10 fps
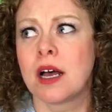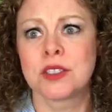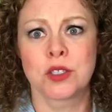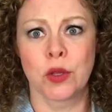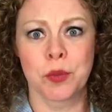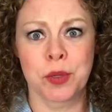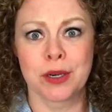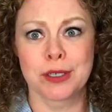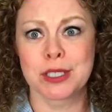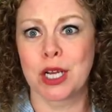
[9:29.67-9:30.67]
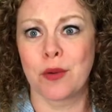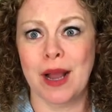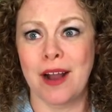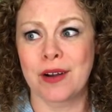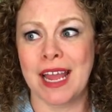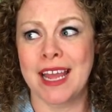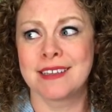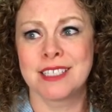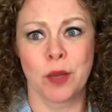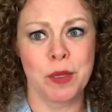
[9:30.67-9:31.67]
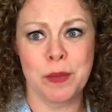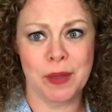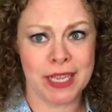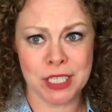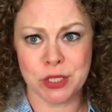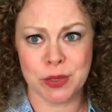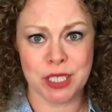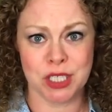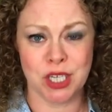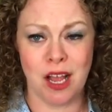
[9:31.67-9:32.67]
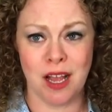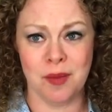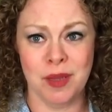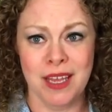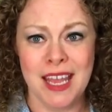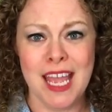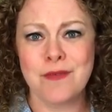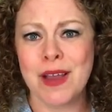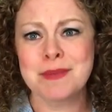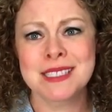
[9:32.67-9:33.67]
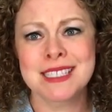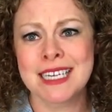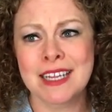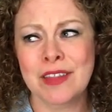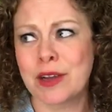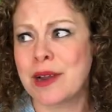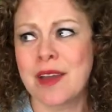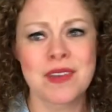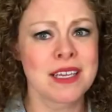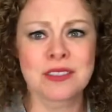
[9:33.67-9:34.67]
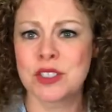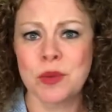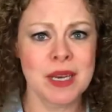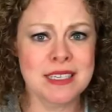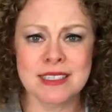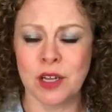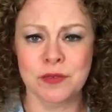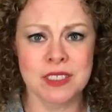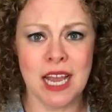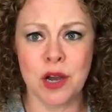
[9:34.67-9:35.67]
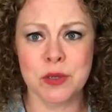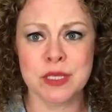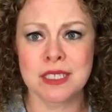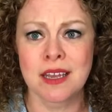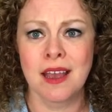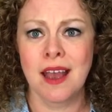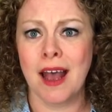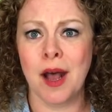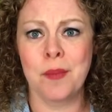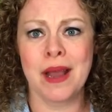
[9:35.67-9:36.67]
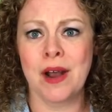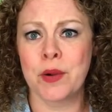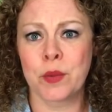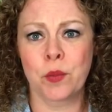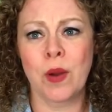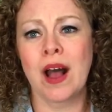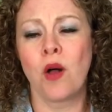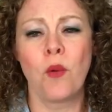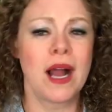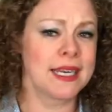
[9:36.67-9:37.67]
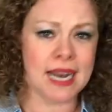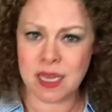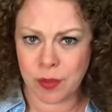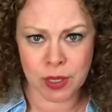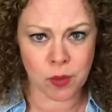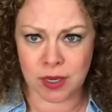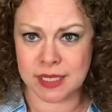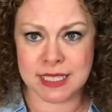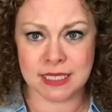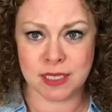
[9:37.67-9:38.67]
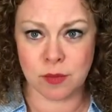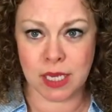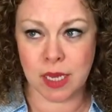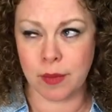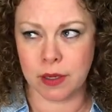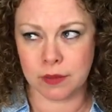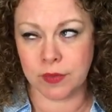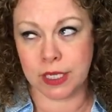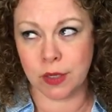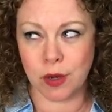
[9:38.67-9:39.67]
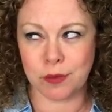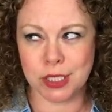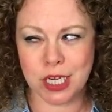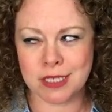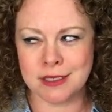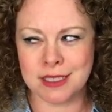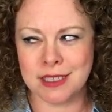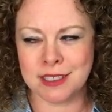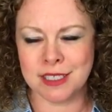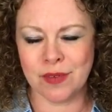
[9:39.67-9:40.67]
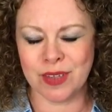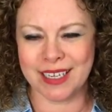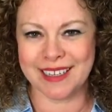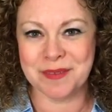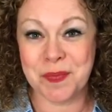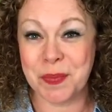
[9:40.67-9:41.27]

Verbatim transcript: a solopreneur to go out and tell people I can do a good job. If I'm sitting there having too many self doubts about, well, why did anybody want to listen to me about a video on rejection sensitivity?